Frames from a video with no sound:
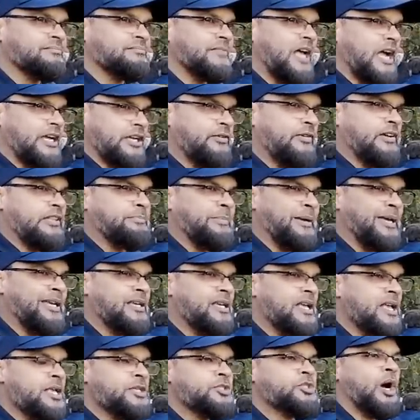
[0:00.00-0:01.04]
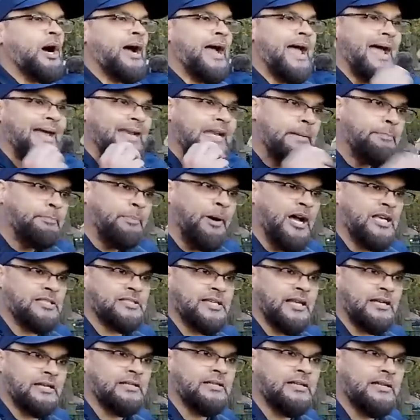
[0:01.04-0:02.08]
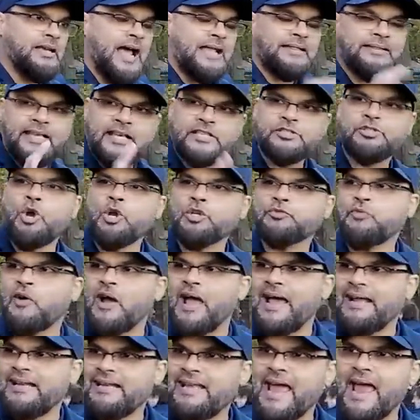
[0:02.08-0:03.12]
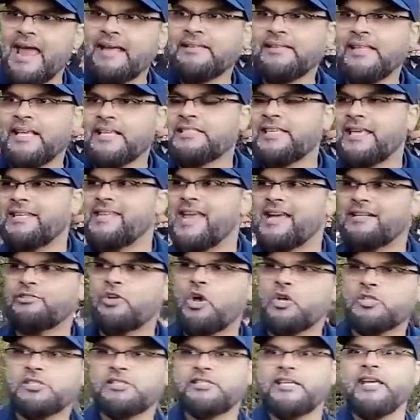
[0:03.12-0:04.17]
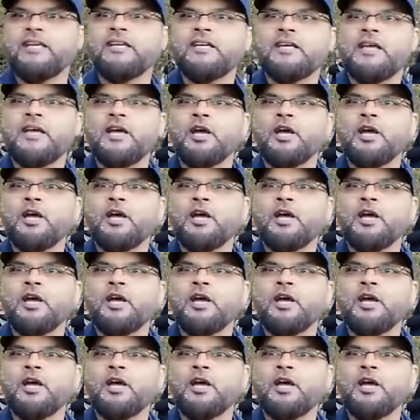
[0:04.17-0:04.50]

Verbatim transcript: Are you with me? So any person, and this goes for any atheist, any agnostic,